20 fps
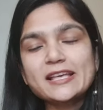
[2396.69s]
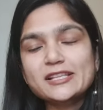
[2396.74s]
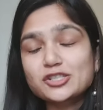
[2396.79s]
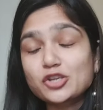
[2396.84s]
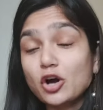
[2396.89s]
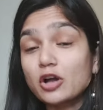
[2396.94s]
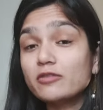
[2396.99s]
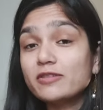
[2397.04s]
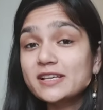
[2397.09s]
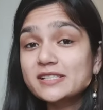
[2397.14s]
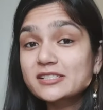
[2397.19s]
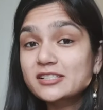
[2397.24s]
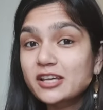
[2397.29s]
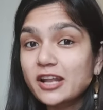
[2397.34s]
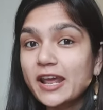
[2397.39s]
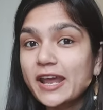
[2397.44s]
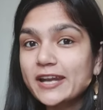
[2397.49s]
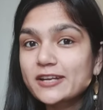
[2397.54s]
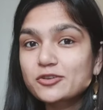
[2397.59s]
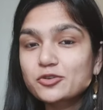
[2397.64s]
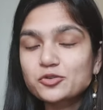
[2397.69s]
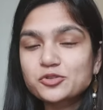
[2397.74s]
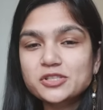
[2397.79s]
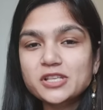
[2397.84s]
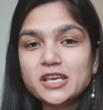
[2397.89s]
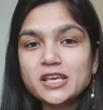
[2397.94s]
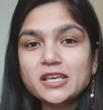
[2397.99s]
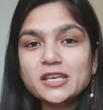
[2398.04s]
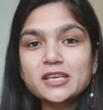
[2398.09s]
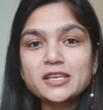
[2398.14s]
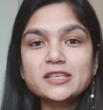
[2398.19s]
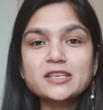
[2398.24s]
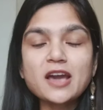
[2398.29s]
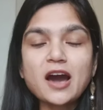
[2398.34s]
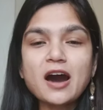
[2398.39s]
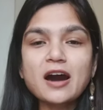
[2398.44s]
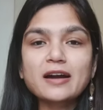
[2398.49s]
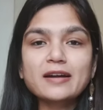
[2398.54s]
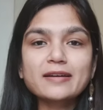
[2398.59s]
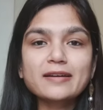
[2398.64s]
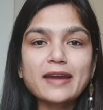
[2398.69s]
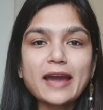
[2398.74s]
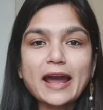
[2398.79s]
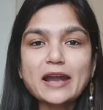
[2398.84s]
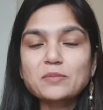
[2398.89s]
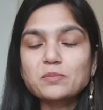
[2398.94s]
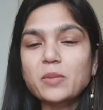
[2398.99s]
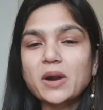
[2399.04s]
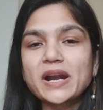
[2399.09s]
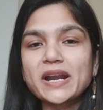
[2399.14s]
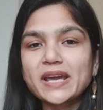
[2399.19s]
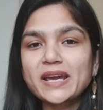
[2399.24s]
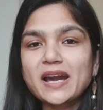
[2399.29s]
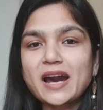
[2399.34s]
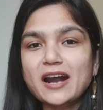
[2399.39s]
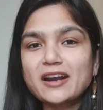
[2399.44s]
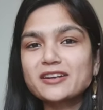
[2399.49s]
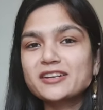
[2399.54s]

It's always great to see young and budding